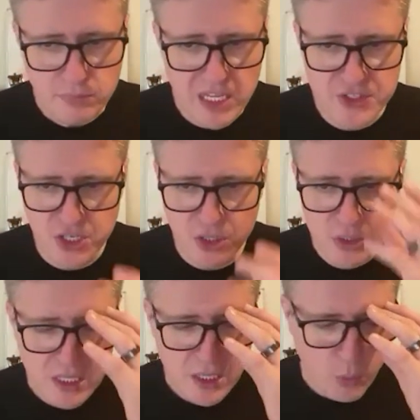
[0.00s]
And so
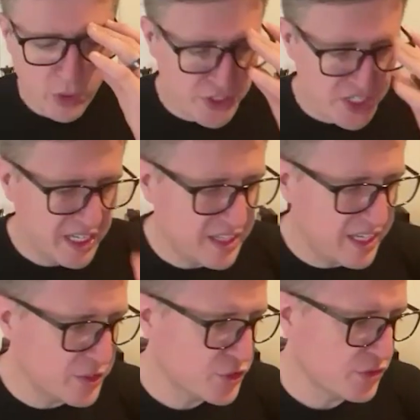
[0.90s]
what you're seeing in the
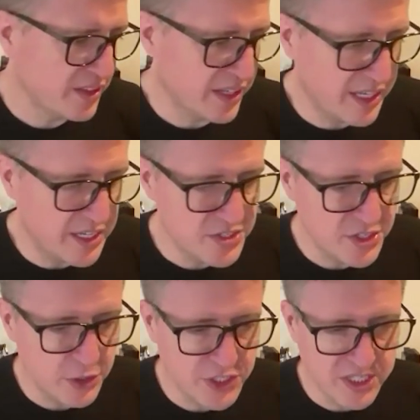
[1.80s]
industry, I think, is
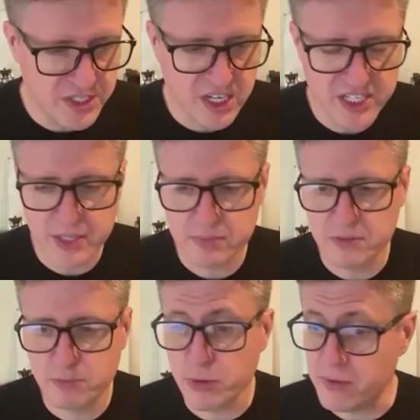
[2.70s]
you're seeing this concept
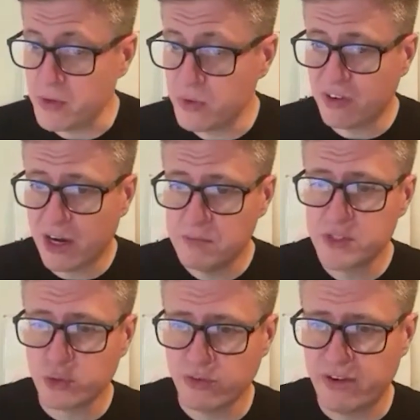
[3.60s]
of preview
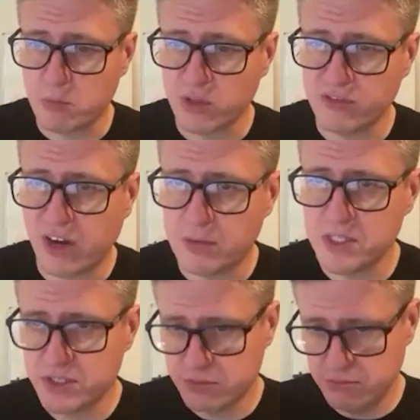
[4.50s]
environments or ephemeral
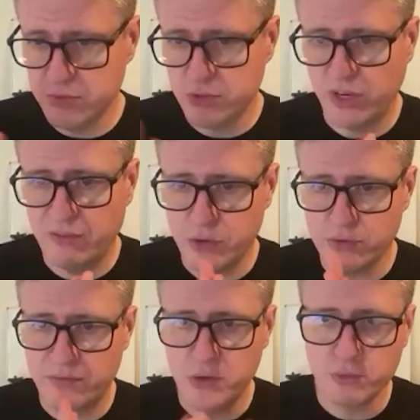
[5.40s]
environments. Twain, have you
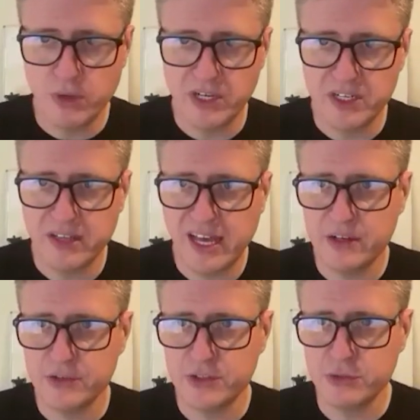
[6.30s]
have you run into that,
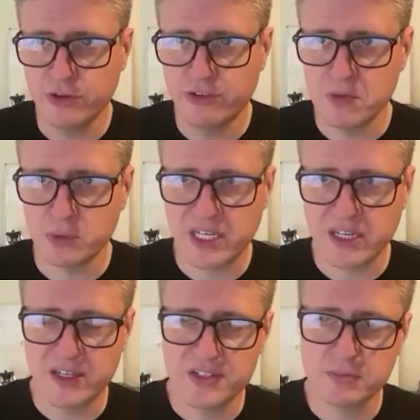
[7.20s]
or do you, are you familiar with that
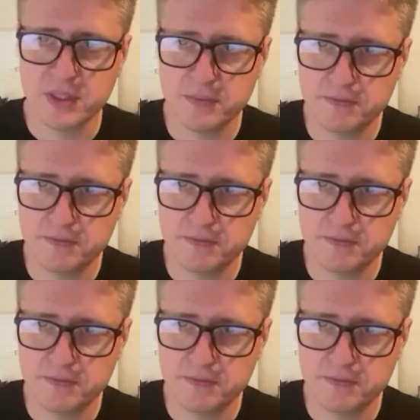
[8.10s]
concept?